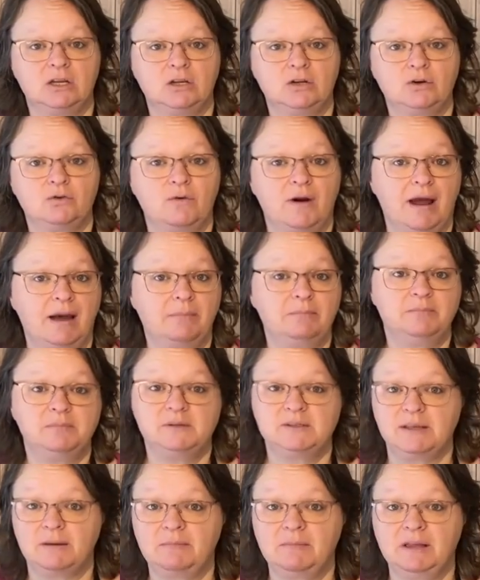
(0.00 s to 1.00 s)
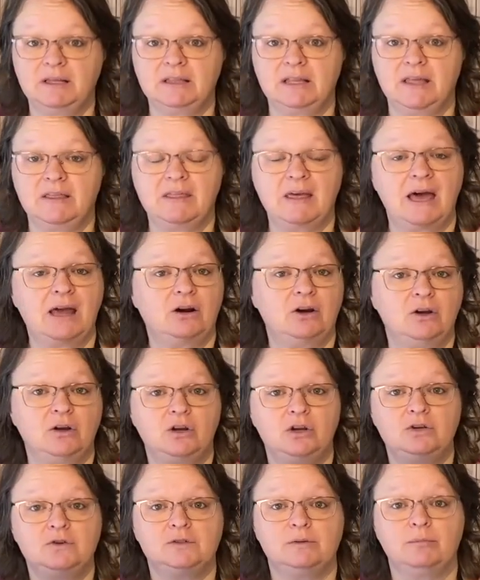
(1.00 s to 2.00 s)
grab something like that, or you
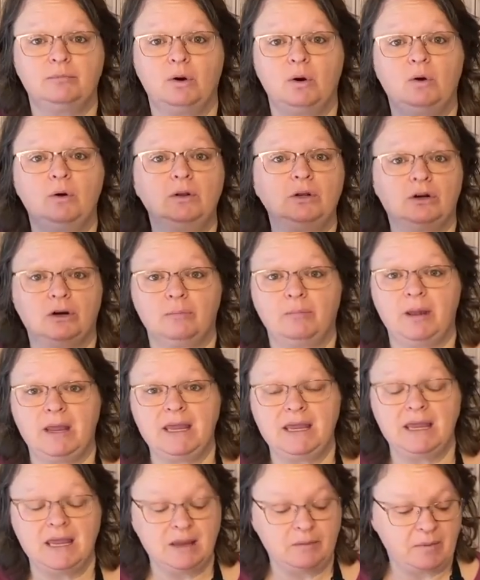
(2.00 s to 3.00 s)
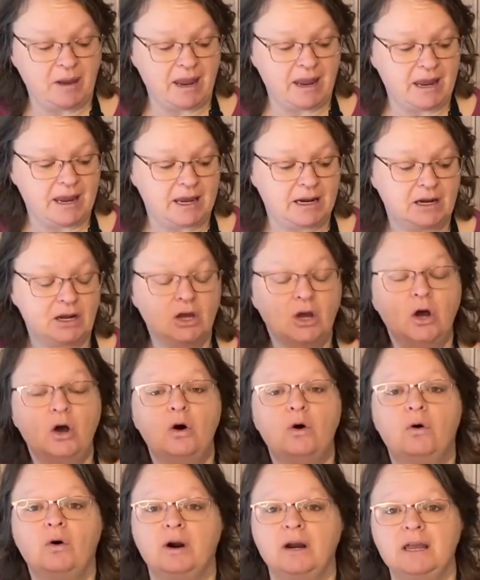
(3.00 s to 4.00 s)
could use a bowl or a baking pan,
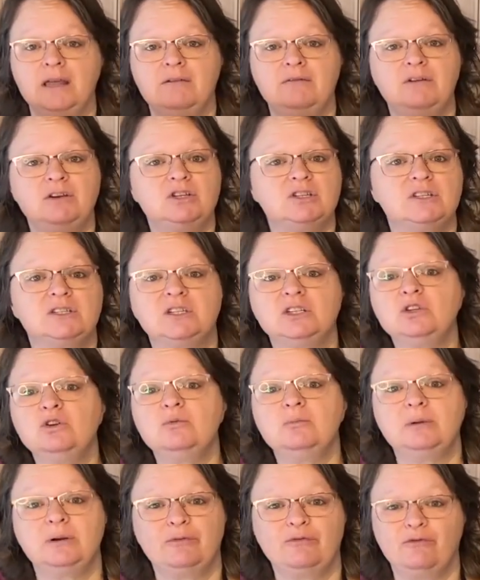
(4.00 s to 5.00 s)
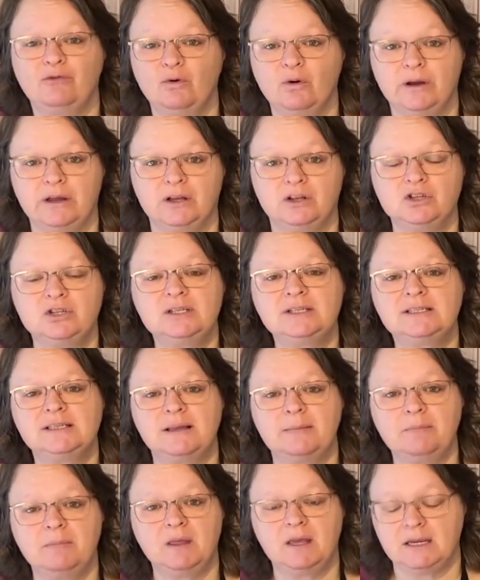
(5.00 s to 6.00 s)
or even just aluminum foil. Just
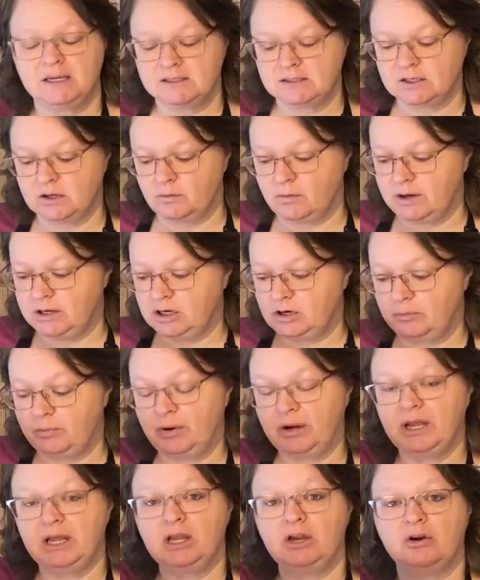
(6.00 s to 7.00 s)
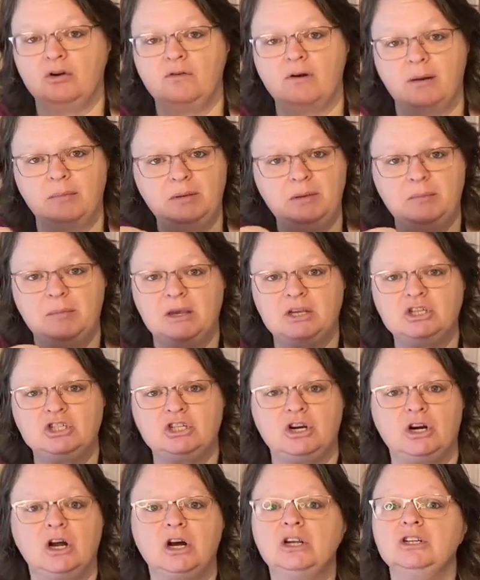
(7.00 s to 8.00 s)
something so when you're putting your grubby
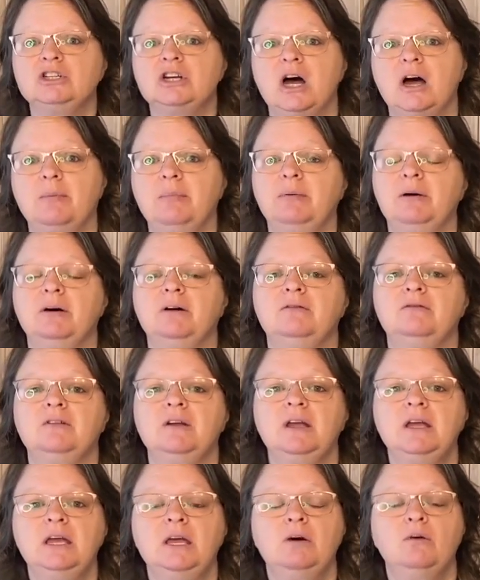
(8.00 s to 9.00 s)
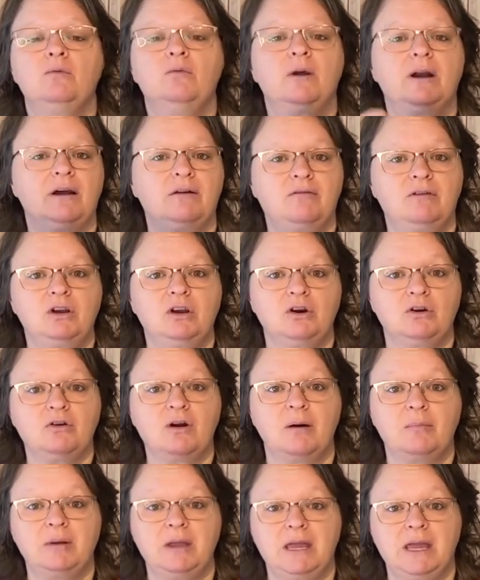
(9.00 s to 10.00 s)
mixture on top of whatever you're
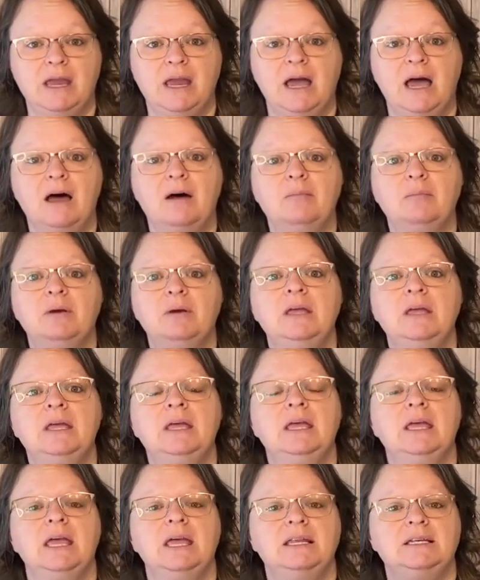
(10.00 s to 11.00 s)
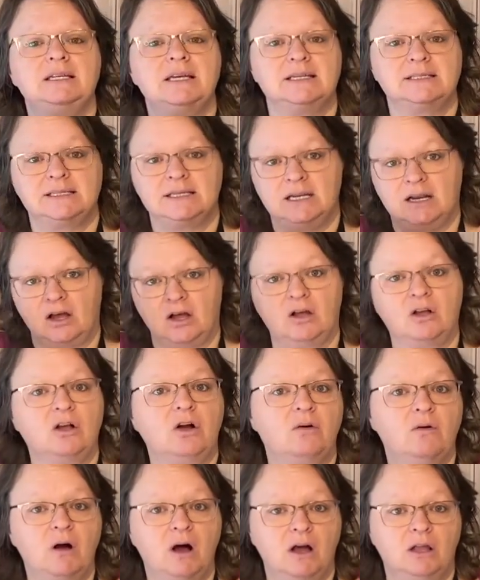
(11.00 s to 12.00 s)
grubbying up, it doesn't all
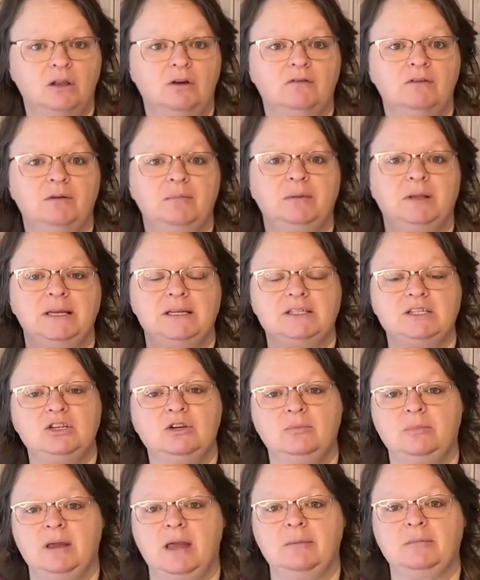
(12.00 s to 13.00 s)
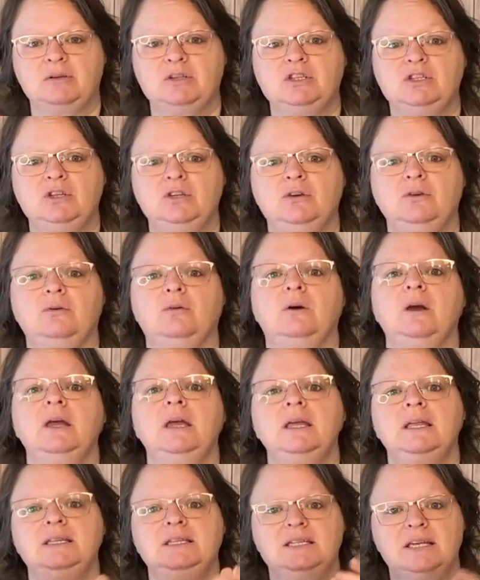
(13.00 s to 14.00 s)
go all over the place and you'll be able to
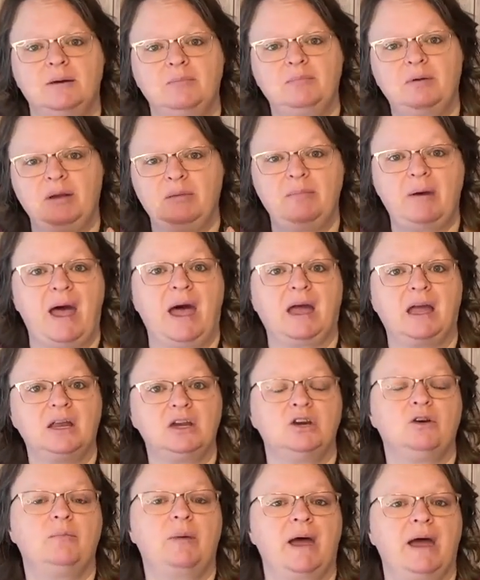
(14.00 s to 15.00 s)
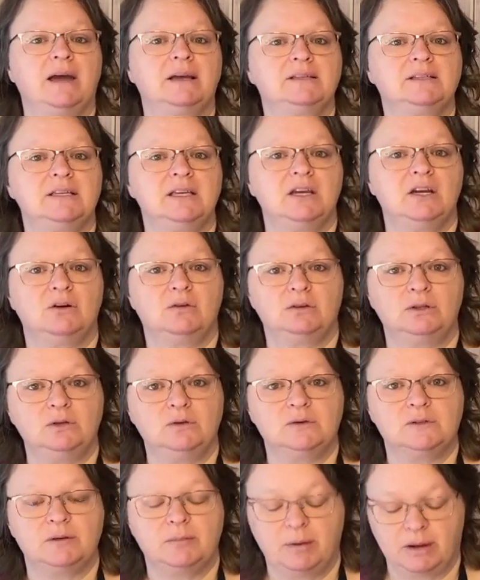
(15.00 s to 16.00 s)
dump it back in your bag so you don't
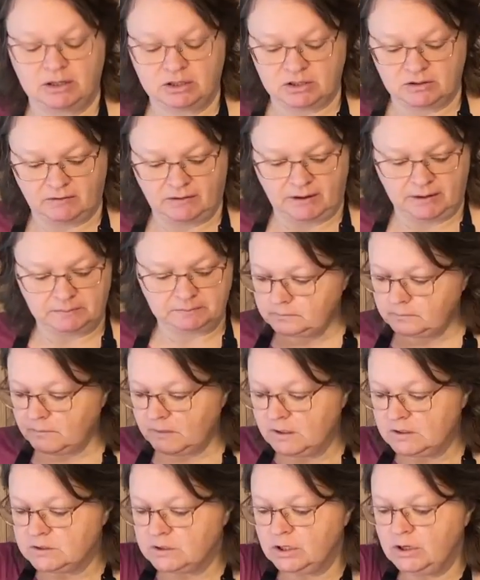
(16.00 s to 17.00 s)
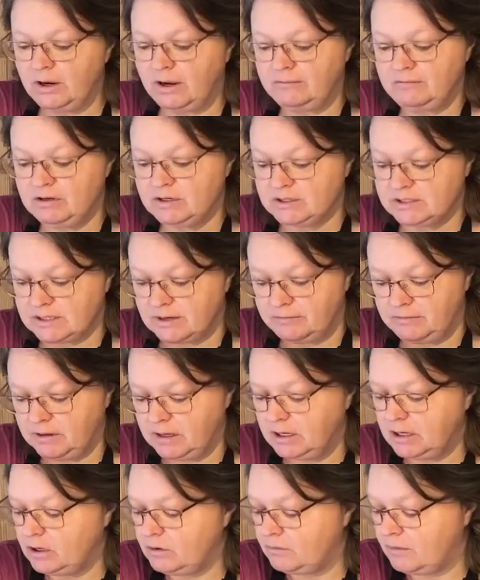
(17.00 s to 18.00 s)
lose a bunch of it. So you have your stuff you're
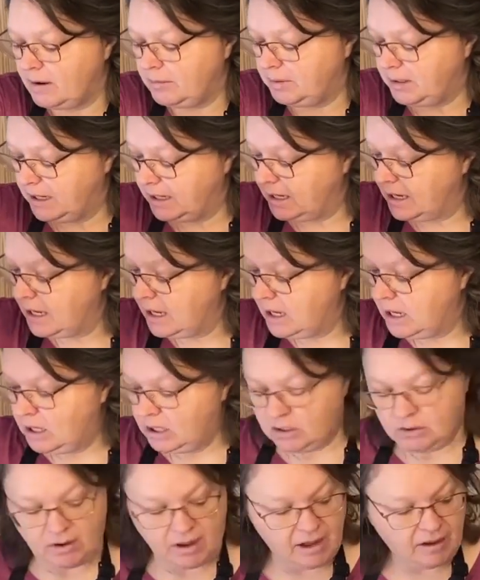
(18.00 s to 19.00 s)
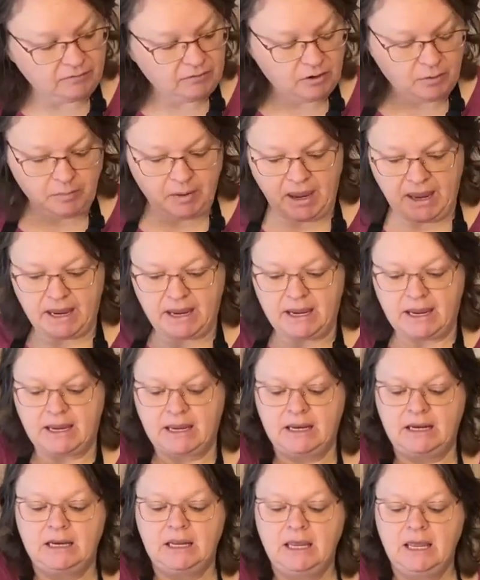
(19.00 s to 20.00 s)
gonna grubby, you have your
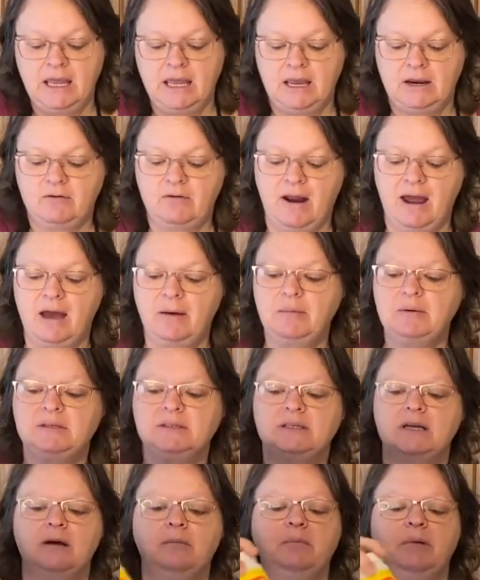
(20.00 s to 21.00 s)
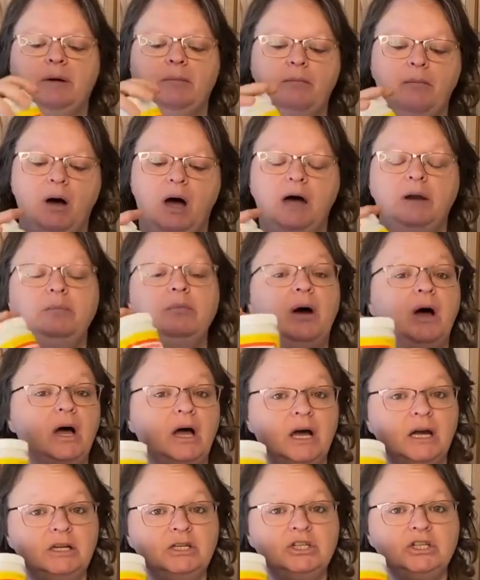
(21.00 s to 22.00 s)
pan, grab some Mod
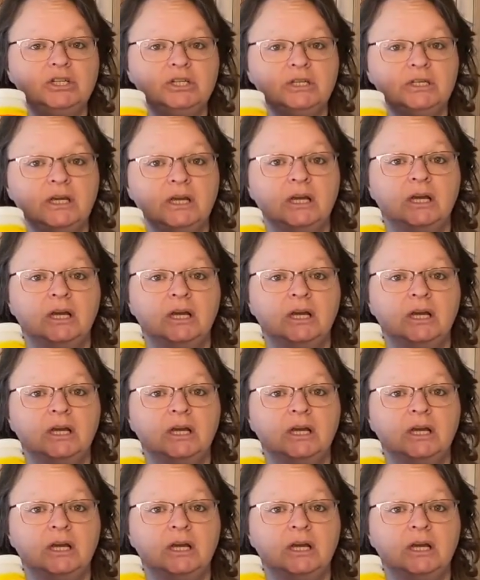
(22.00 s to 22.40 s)
Podge.